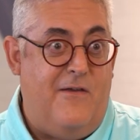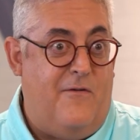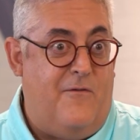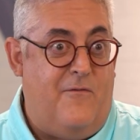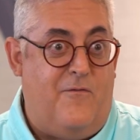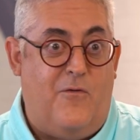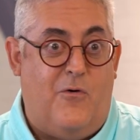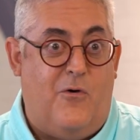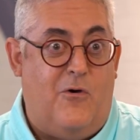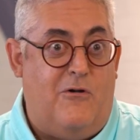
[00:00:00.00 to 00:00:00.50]

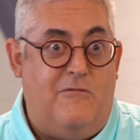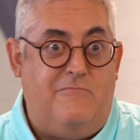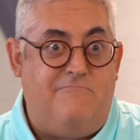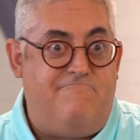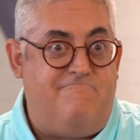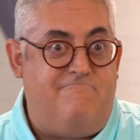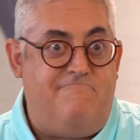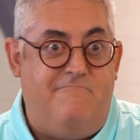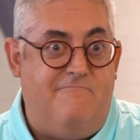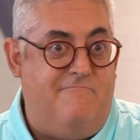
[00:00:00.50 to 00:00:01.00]

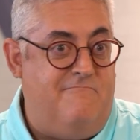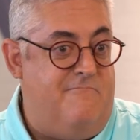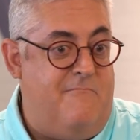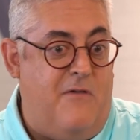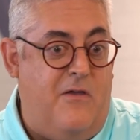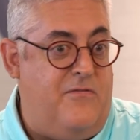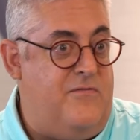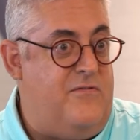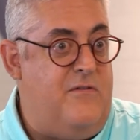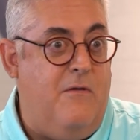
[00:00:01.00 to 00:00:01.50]
for
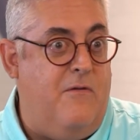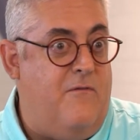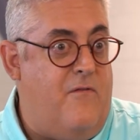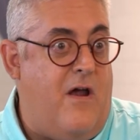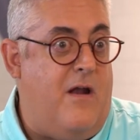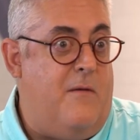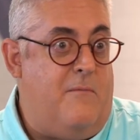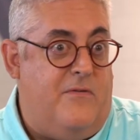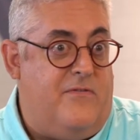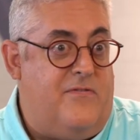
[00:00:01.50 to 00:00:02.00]
most new
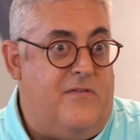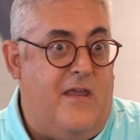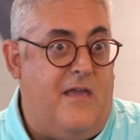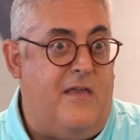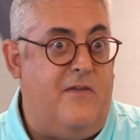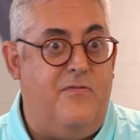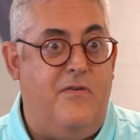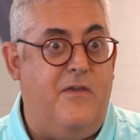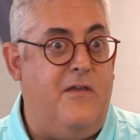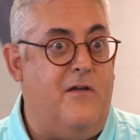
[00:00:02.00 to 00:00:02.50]
environments that I
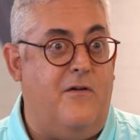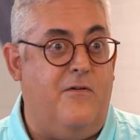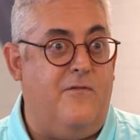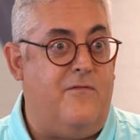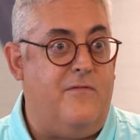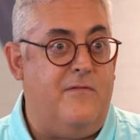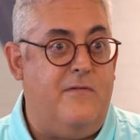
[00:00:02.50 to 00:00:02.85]
can think of.